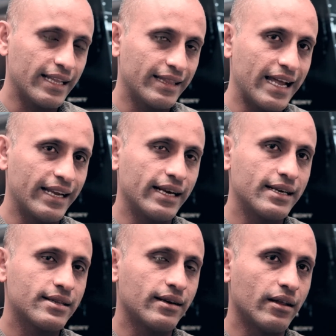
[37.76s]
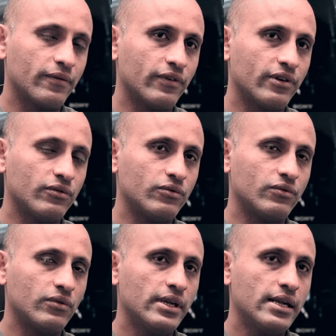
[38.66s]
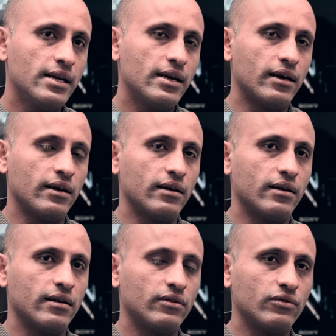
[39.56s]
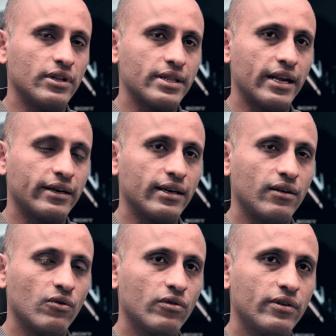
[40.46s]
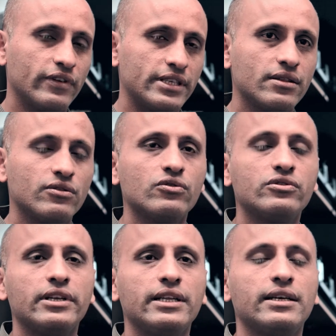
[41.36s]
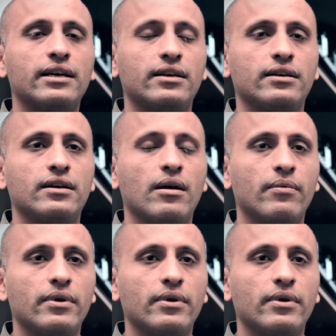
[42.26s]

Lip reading: data is transferred to the central node, which is usually a